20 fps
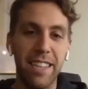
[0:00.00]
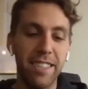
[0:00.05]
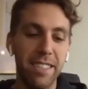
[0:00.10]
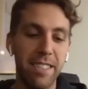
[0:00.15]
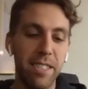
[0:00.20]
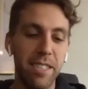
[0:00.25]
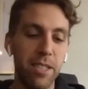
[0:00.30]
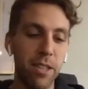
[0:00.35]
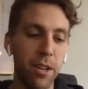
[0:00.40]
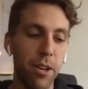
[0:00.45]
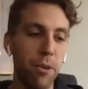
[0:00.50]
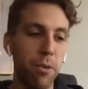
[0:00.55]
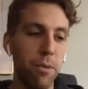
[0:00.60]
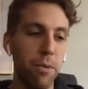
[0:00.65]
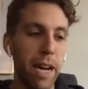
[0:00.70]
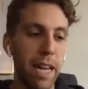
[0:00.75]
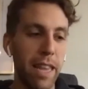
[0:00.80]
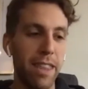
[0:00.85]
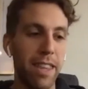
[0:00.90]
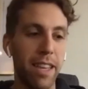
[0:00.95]
so
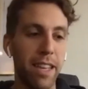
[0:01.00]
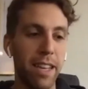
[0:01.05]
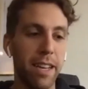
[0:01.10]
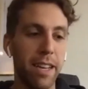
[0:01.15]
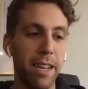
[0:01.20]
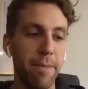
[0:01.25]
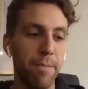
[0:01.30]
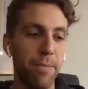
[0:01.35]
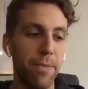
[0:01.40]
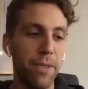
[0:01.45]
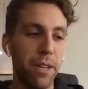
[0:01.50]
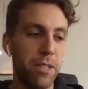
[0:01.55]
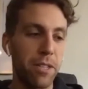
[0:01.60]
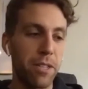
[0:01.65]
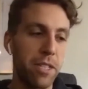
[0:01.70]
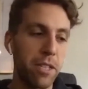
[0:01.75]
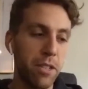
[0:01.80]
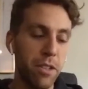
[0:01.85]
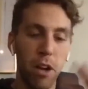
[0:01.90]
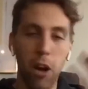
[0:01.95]
I think there's
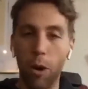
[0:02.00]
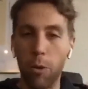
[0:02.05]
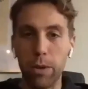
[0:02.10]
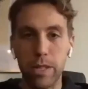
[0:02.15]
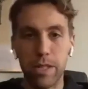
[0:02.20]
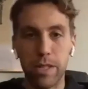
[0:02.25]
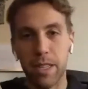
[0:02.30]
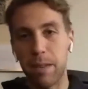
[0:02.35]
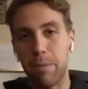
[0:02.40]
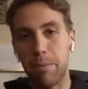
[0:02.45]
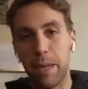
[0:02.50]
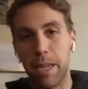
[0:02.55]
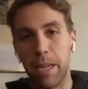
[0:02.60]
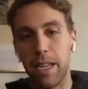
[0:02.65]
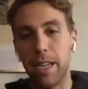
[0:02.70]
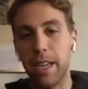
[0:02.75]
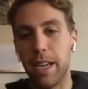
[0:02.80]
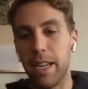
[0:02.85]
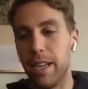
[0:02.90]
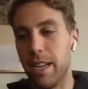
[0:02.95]
still always going to
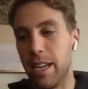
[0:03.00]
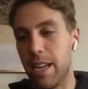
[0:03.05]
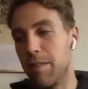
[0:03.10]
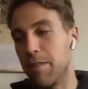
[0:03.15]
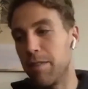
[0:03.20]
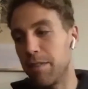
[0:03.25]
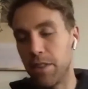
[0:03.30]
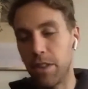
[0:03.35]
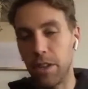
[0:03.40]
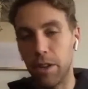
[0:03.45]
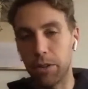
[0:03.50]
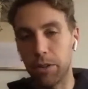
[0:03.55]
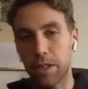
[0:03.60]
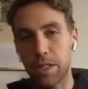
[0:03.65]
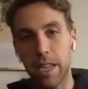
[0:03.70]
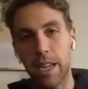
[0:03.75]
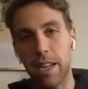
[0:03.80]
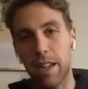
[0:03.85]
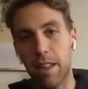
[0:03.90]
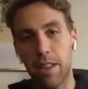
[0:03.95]
be a need for those
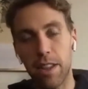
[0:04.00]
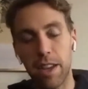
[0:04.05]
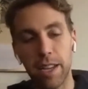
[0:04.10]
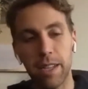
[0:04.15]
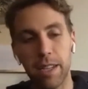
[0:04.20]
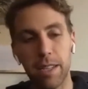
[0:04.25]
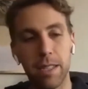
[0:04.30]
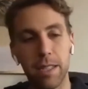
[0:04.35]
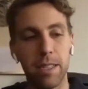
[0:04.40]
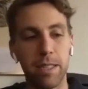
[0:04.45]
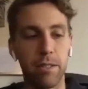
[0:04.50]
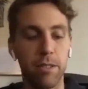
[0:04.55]
kind of things,